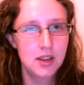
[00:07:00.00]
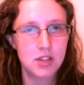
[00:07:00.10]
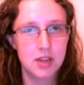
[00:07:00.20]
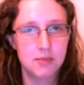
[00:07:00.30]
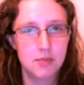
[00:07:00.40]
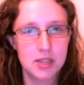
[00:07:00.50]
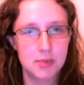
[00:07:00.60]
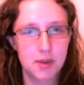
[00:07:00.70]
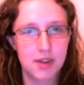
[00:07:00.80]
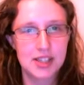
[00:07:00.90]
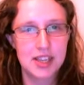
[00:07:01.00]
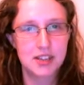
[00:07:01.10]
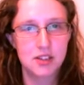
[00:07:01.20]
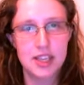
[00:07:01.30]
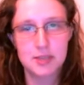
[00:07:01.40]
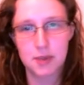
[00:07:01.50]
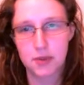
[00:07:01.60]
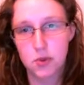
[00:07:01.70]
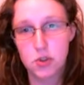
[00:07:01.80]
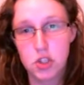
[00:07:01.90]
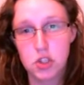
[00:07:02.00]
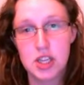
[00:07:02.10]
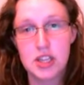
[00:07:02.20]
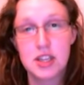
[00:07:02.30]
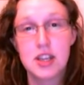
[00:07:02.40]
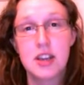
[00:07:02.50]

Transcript: So here's my right angle, here's my 4 newton,